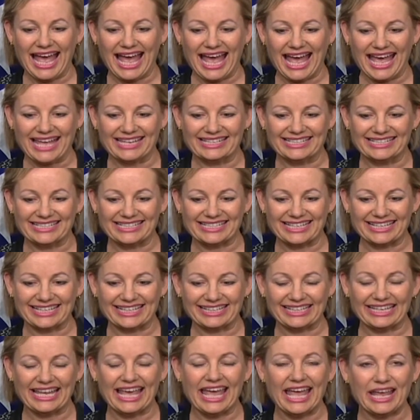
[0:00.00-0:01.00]
And
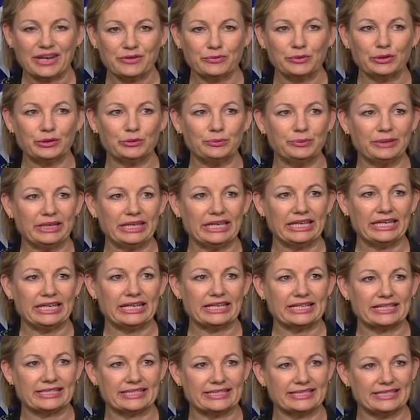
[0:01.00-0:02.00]
Ken will
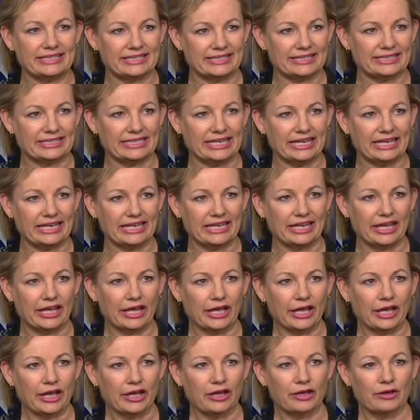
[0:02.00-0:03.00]
be assisting
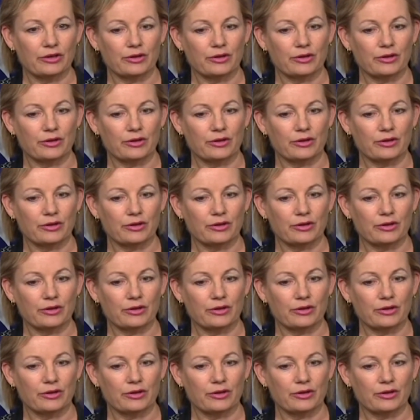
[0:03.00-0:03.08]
